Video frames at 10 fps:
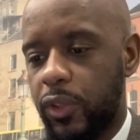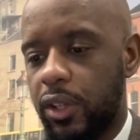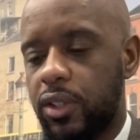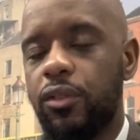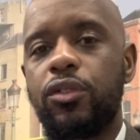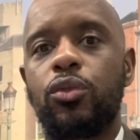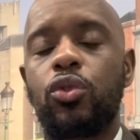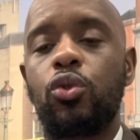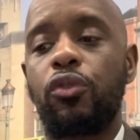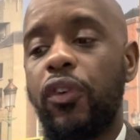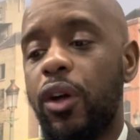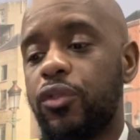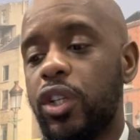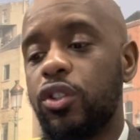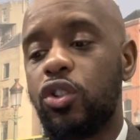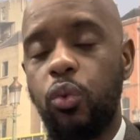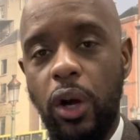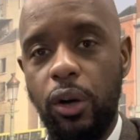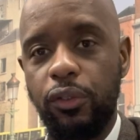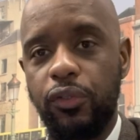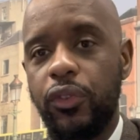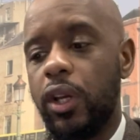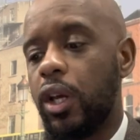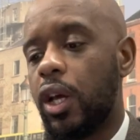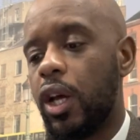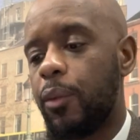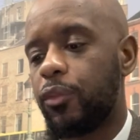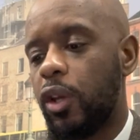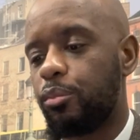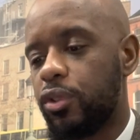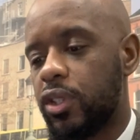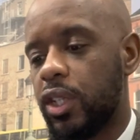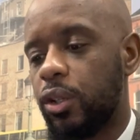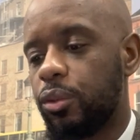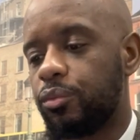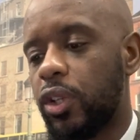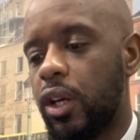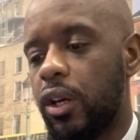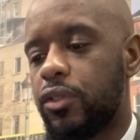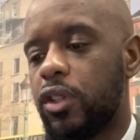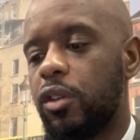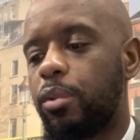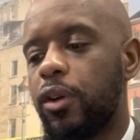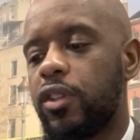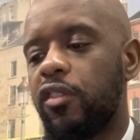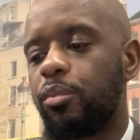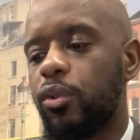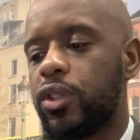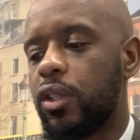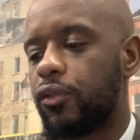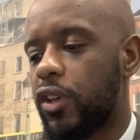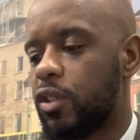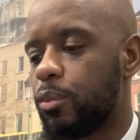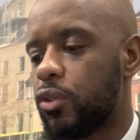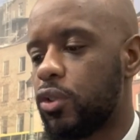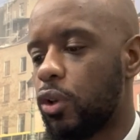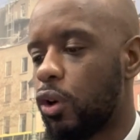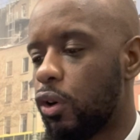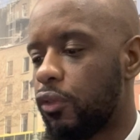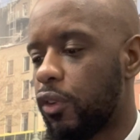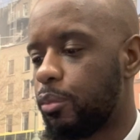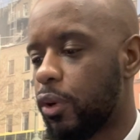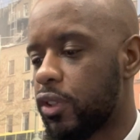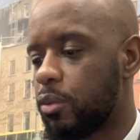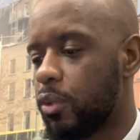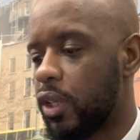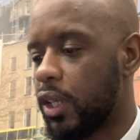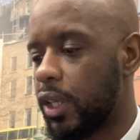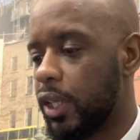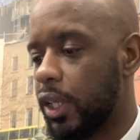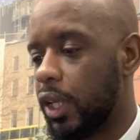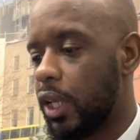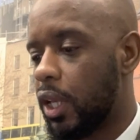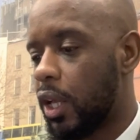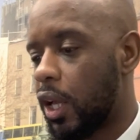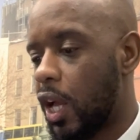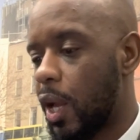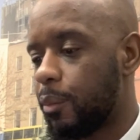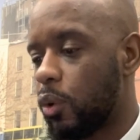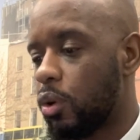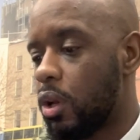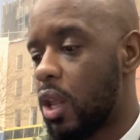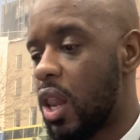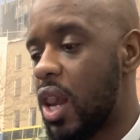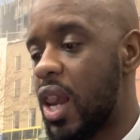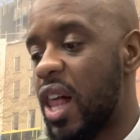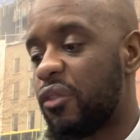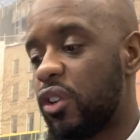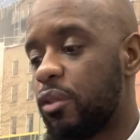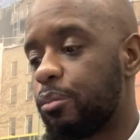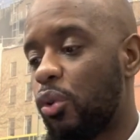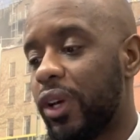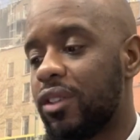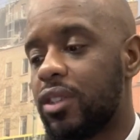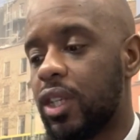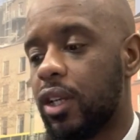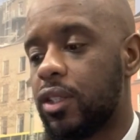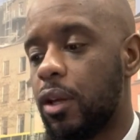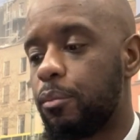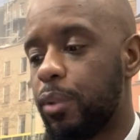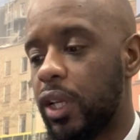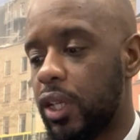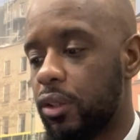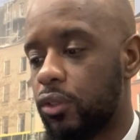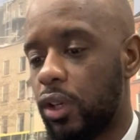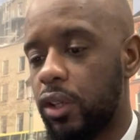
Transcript: Since 2012, Brazil solar plants have brought in investments of approximately $11.6 billion